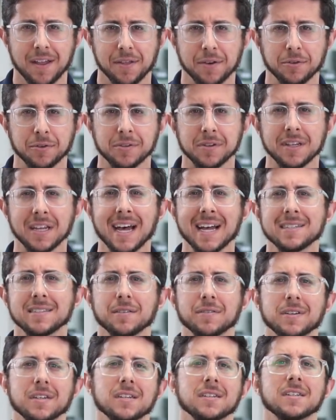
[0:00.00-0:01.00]
There's lots
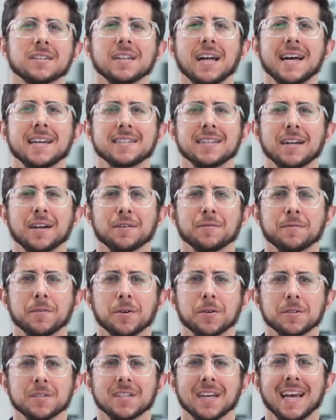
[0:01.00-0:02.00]
of good glass here,
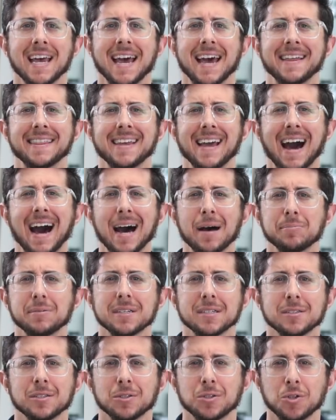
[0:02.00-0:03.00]
folks, and the
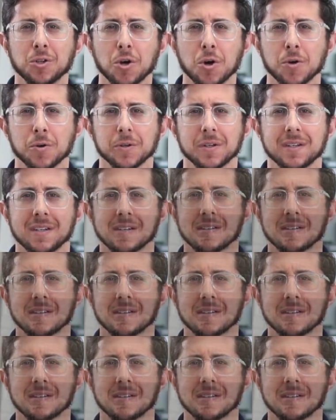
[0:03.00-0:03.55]
optics don't